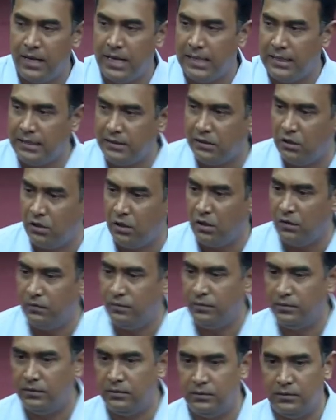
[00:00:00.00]
addition of
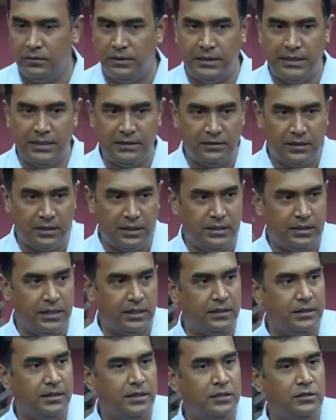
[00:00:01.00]
these three
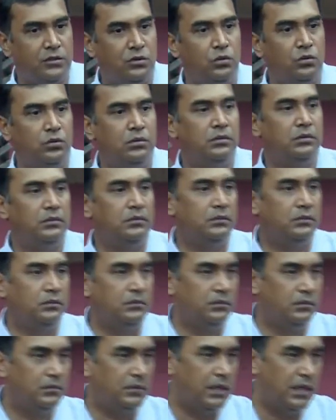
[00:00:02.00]
techniques to
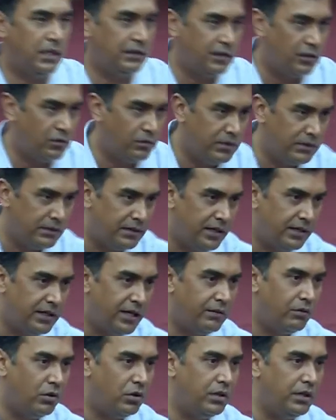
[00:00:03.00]
the other ones that I
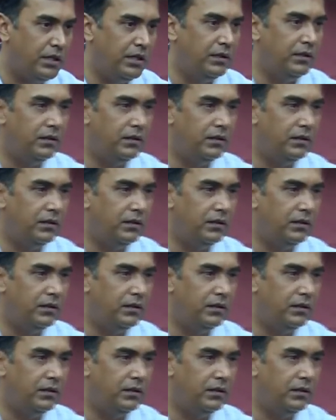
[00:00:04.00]
have already